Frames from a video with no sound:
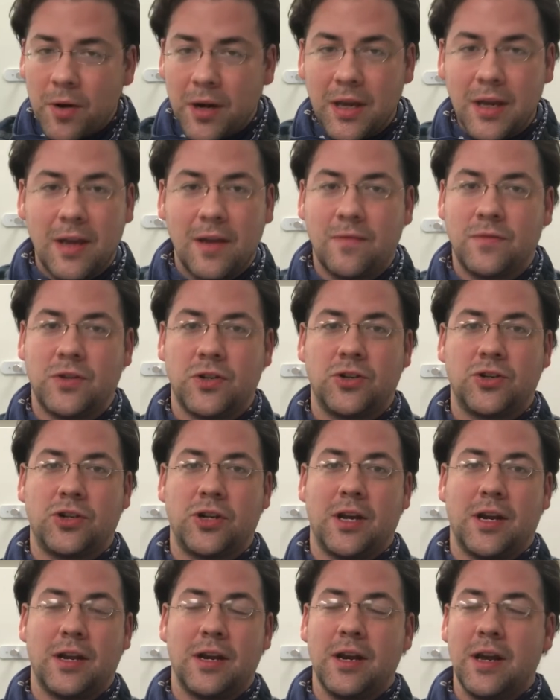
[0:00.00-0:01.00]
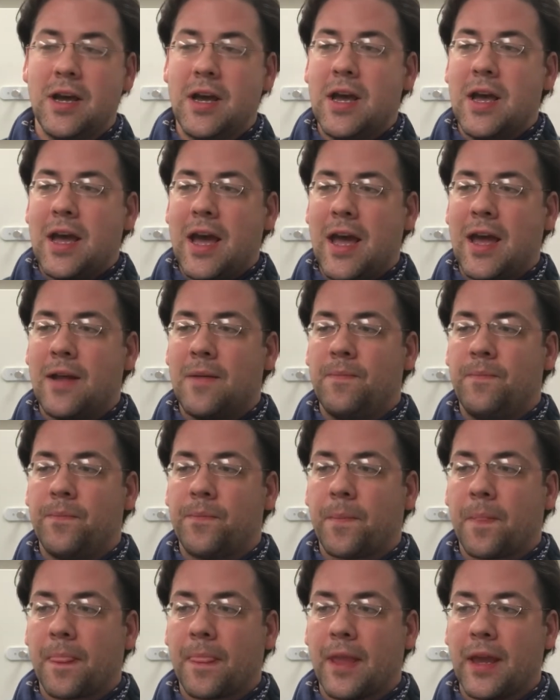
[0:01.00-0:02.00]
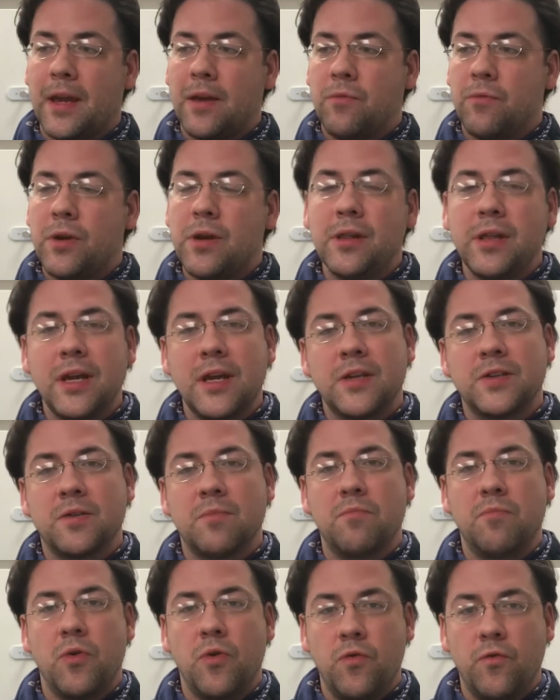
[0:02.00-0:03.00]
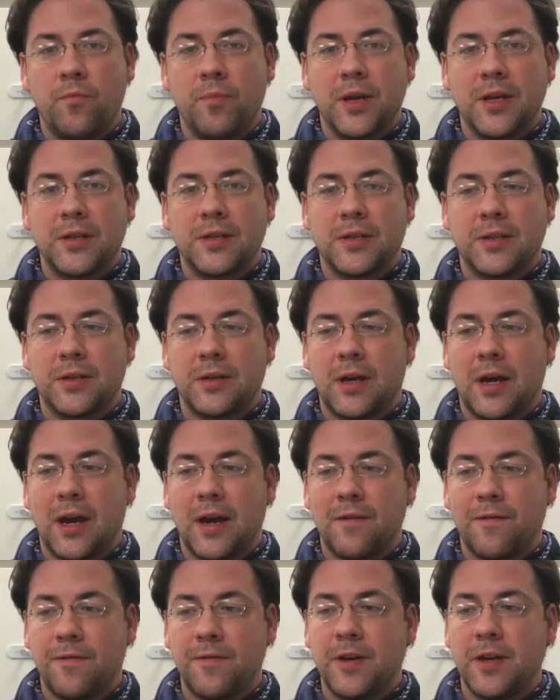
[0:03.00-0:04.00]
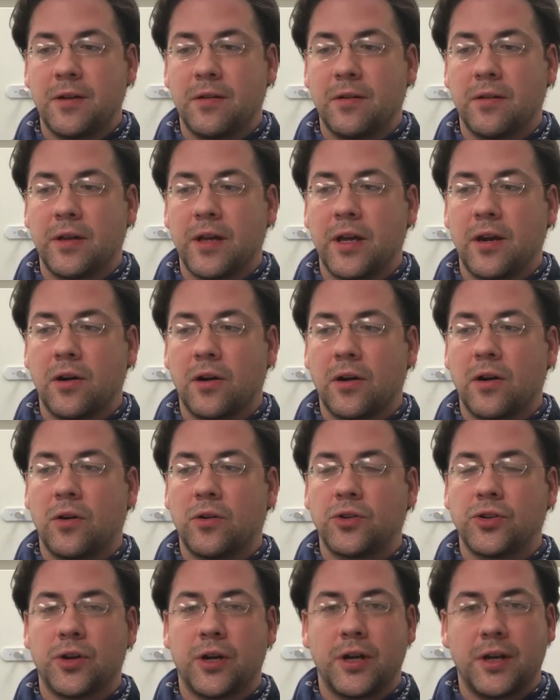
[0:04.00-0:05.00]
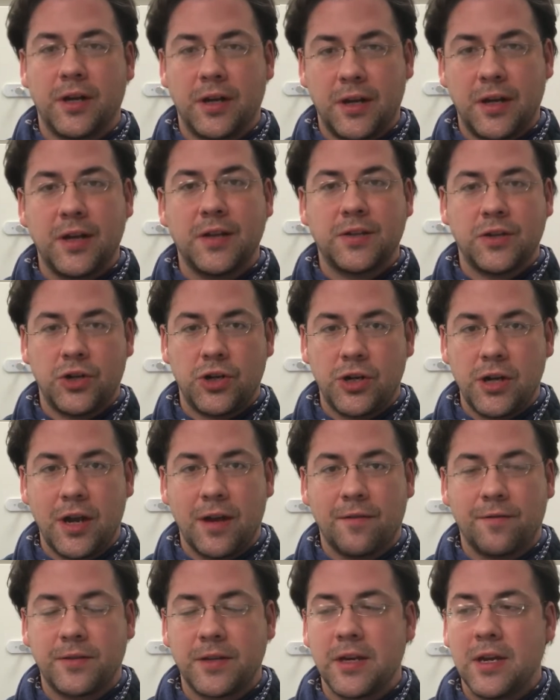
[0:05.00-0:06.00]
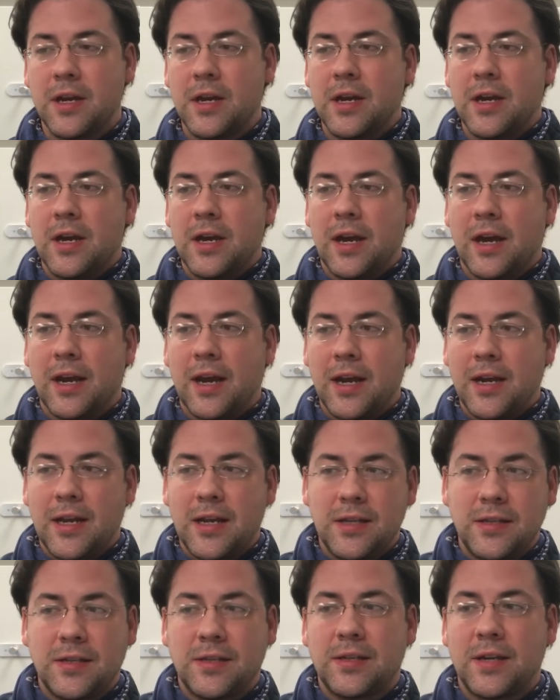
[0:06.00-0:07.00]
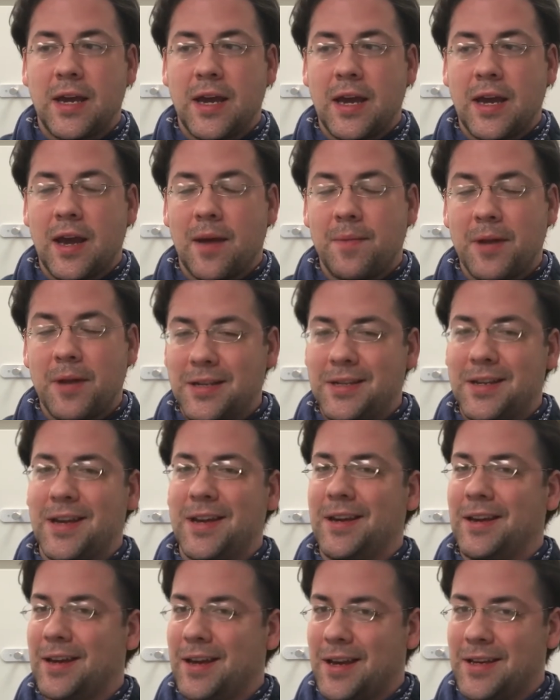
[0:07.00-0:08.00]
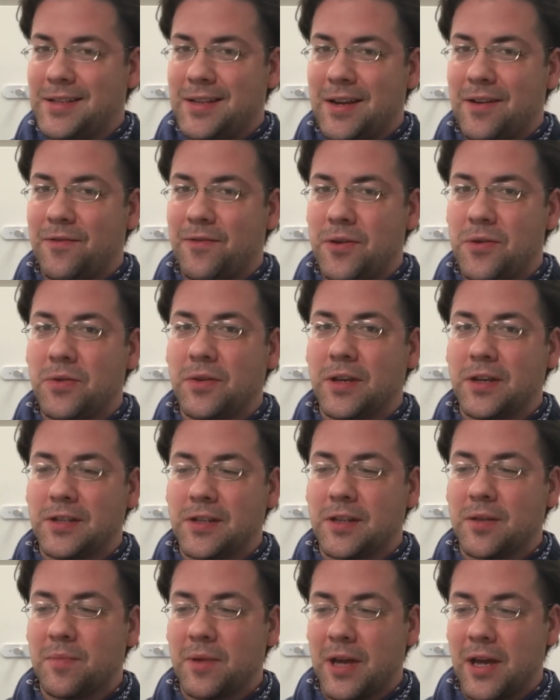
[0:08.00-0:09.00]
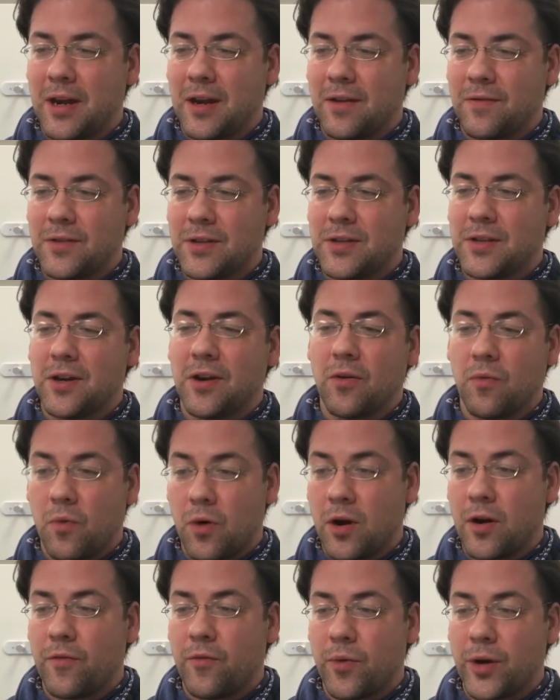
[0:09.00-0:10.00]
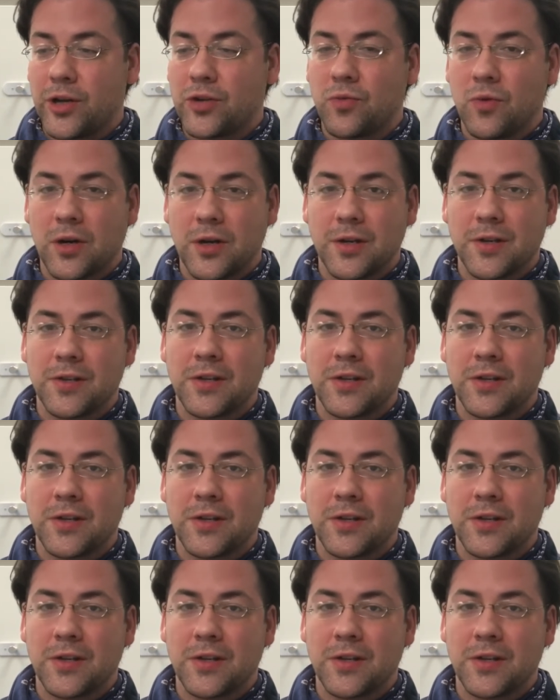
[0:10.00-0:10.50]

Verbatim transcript: gives a shit. And it really is a movement, I feel, in our culture. It's a shift. And I did say, I mean, I said a few things at the beginning of this year, one of which was